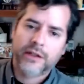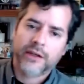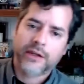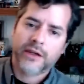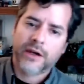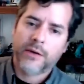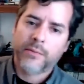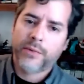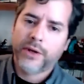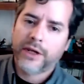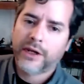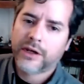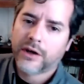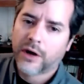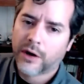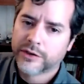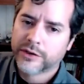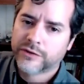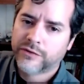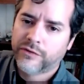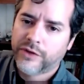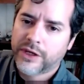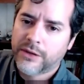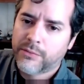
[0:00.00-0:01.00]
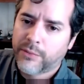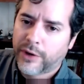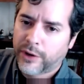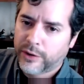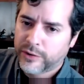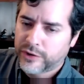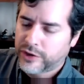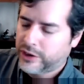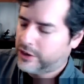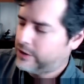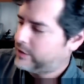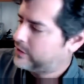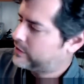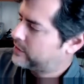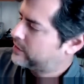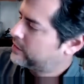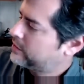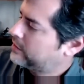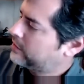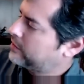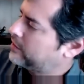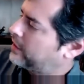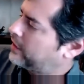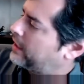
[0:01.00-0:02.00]
the company calls Vmojis,
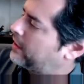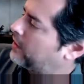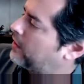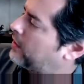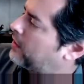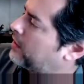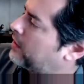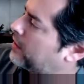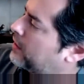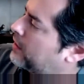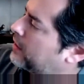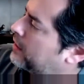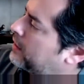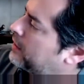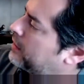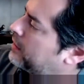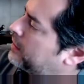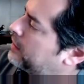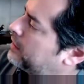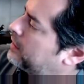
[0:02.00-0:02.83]
that are